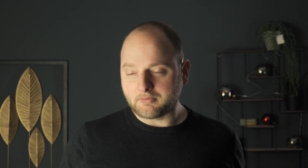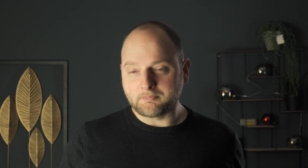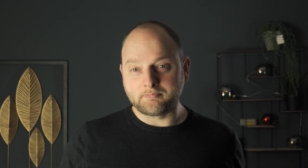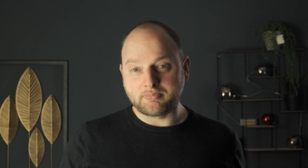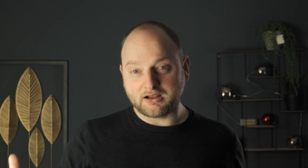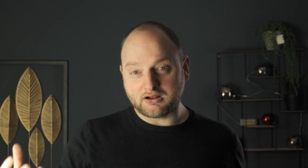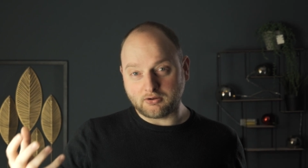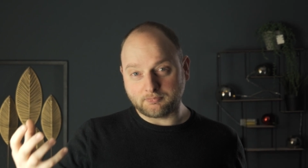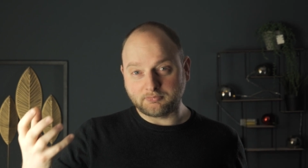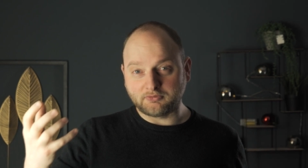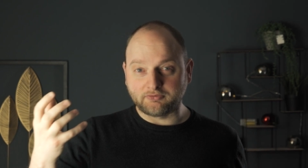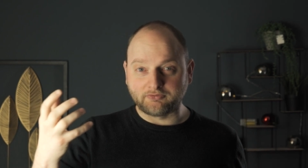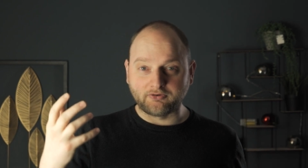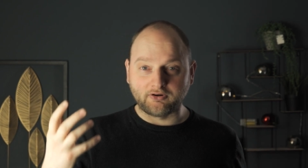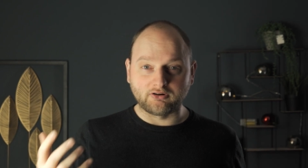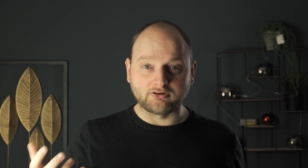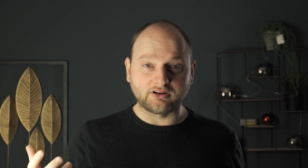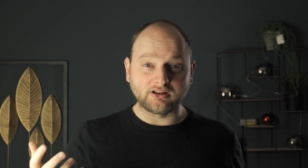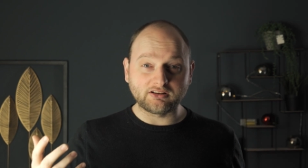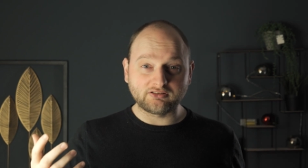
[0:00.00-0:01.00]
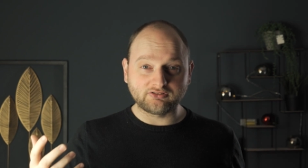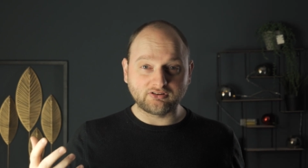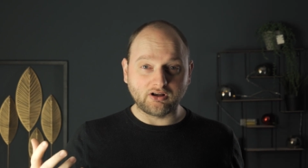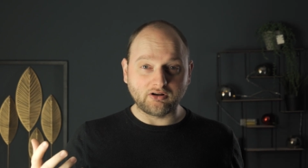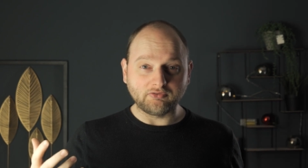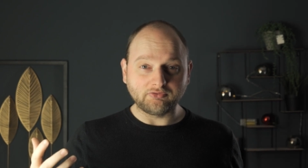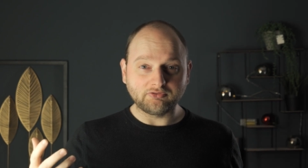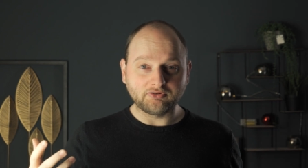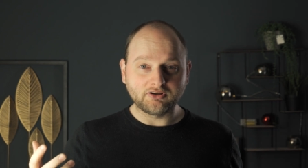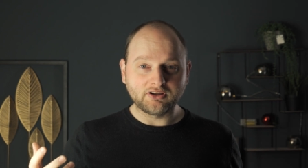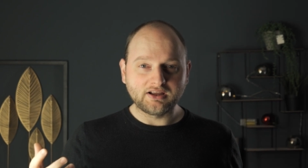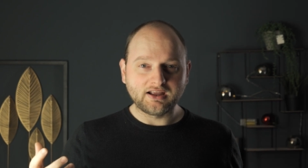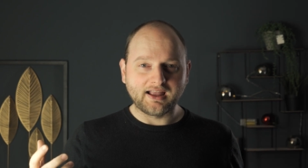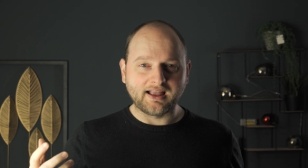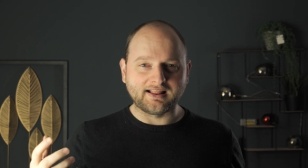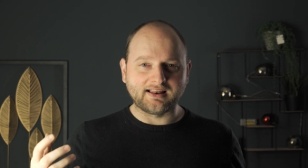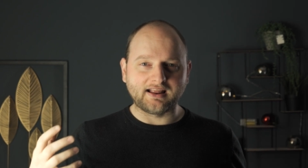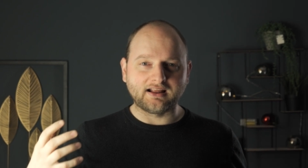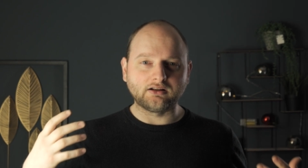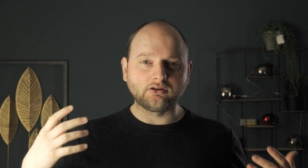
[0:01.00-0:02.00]
pick up the phone itself
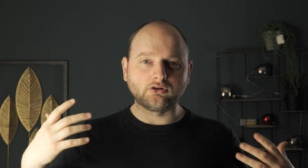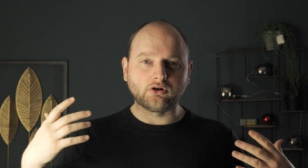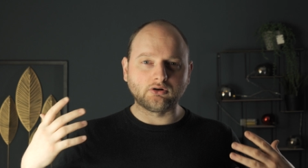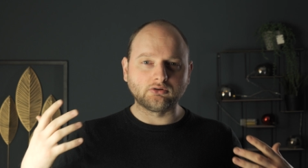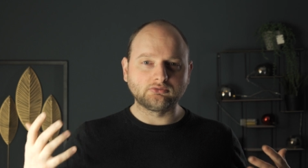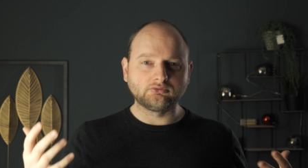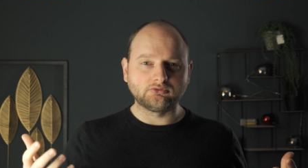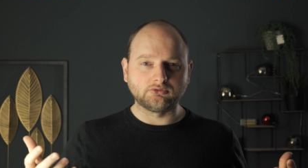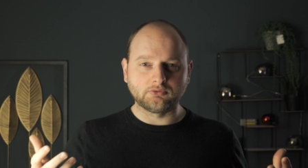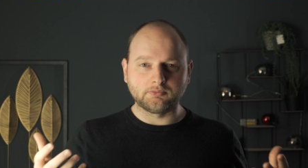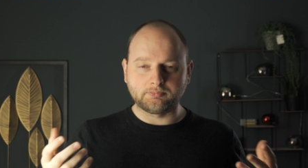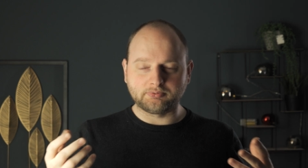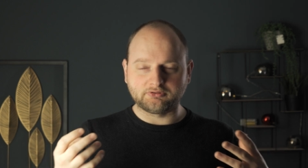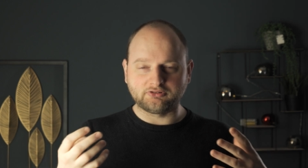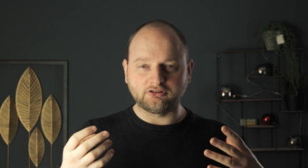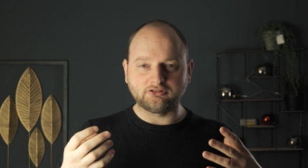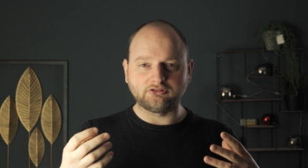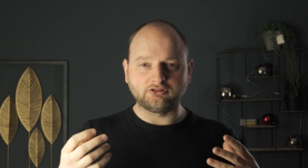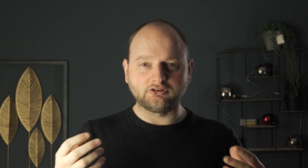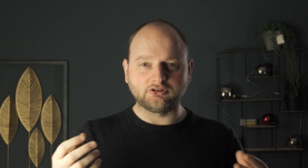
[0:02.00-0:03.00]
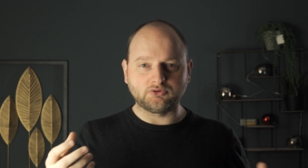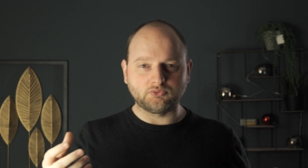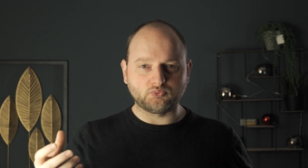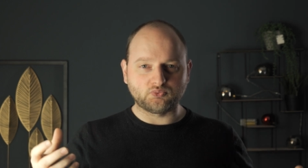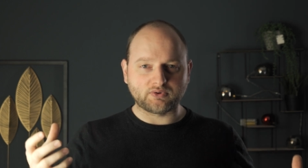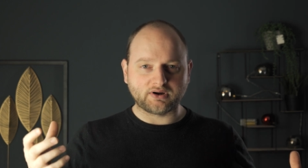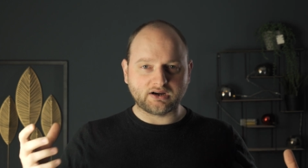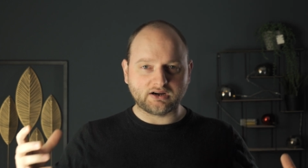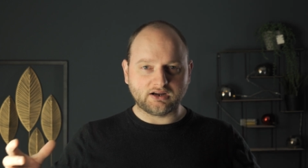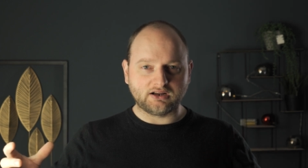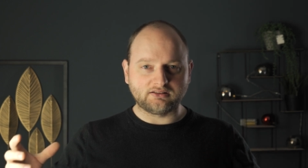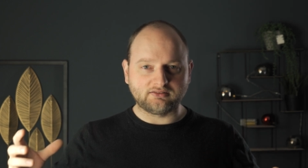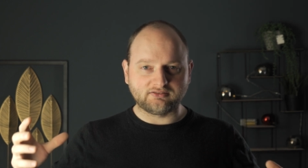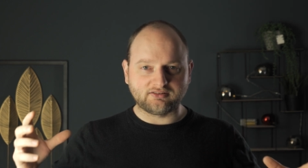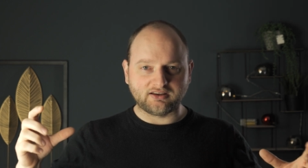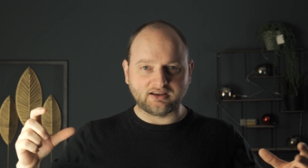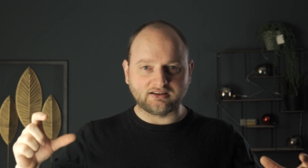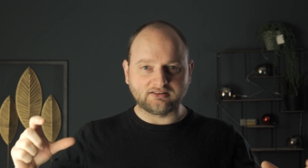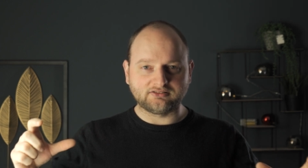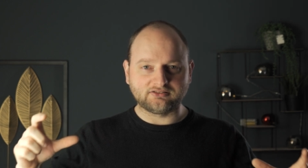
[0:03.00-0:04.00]
and then go to a position where it
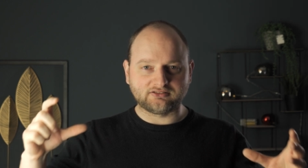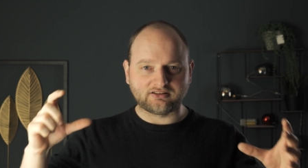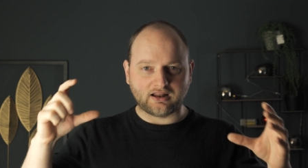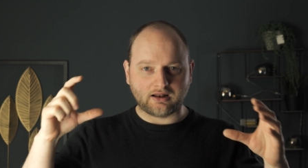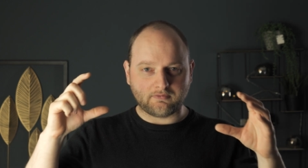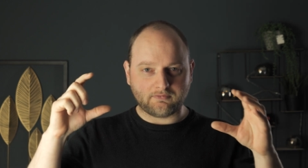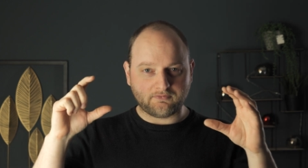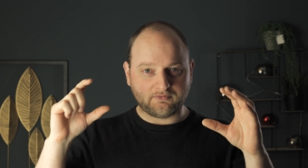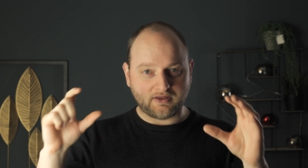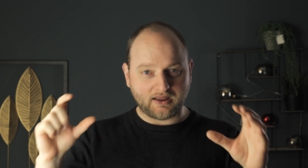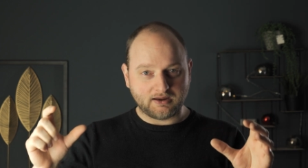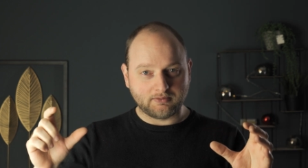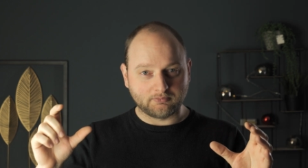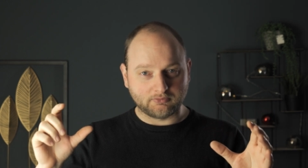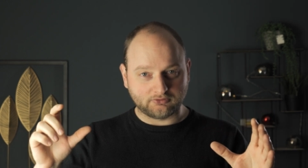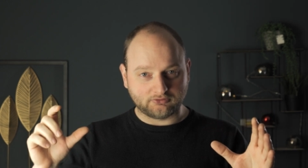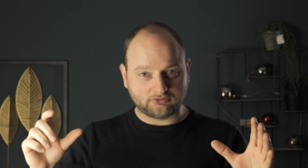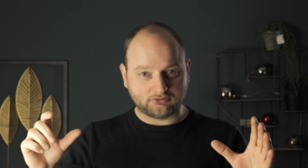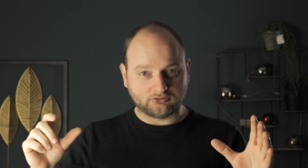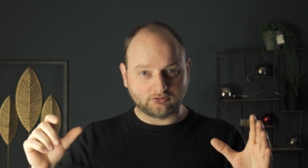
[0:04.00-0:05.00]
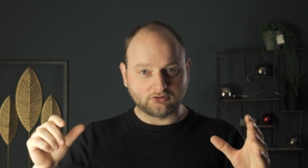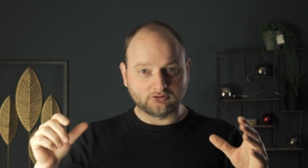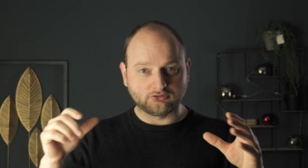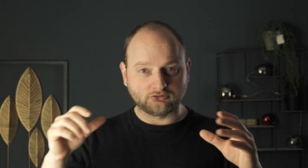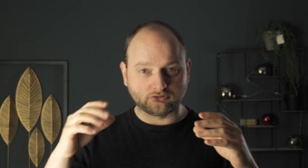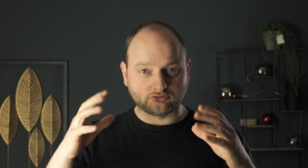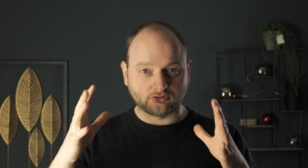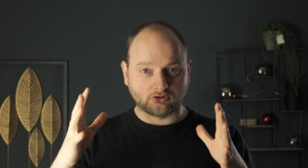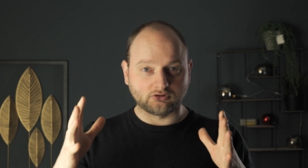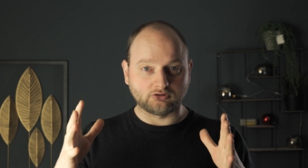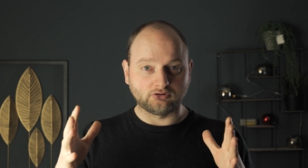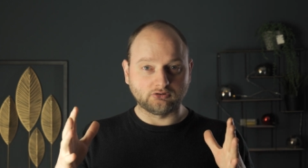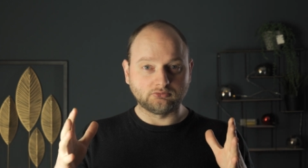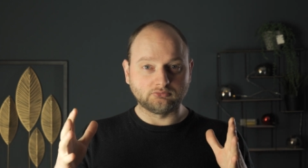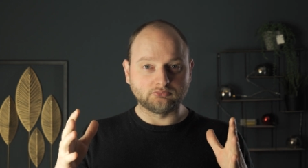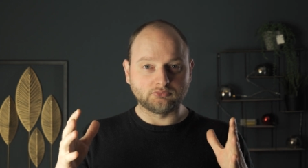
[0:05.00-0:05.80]
takes that famous shot